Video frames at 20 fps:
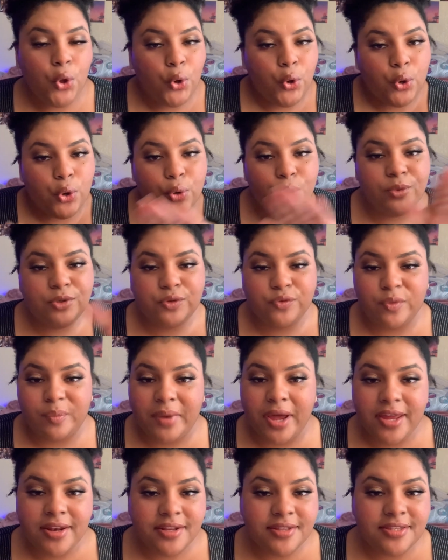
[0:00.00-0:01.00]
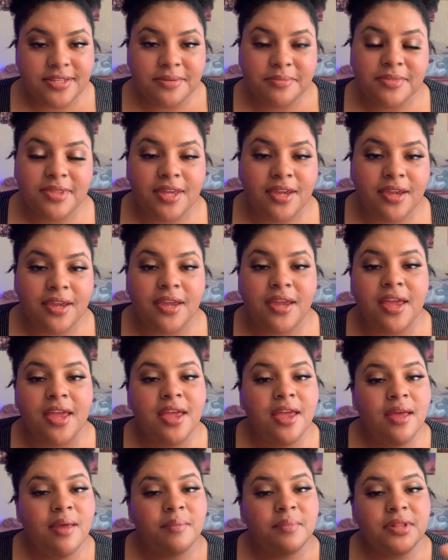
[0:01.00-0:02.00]
or was reminded something.
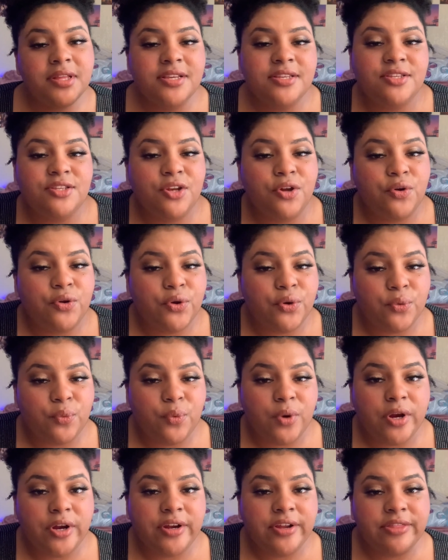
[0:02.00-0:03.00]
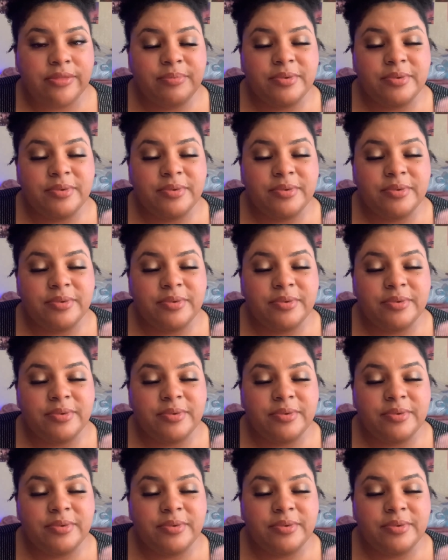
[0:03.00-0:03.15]
Please know your worth.